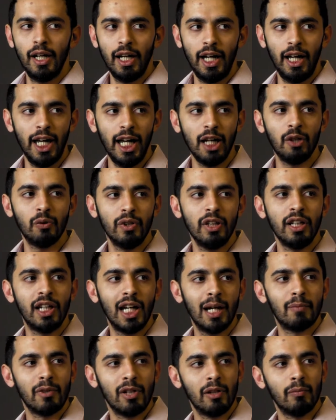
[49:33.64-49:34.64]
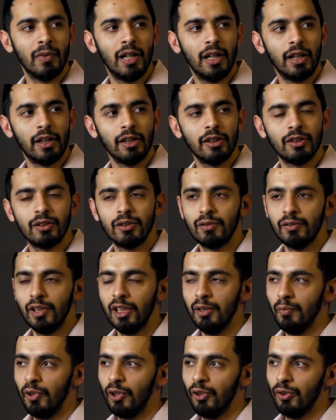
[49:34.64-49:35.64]
equity capital markets,
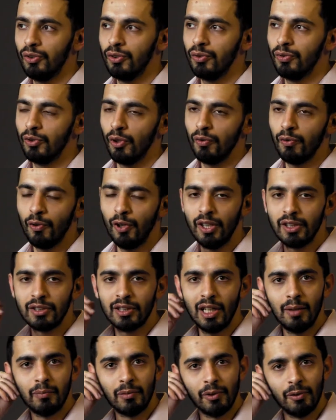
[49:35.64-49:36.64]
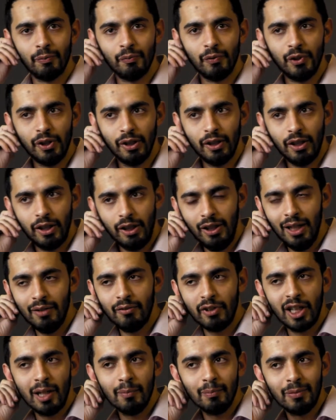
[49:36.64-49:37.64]
right? Because, so for example, you have a
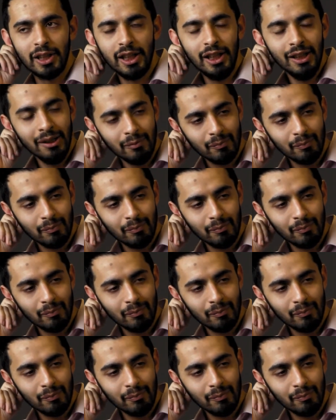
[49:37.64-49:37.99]
company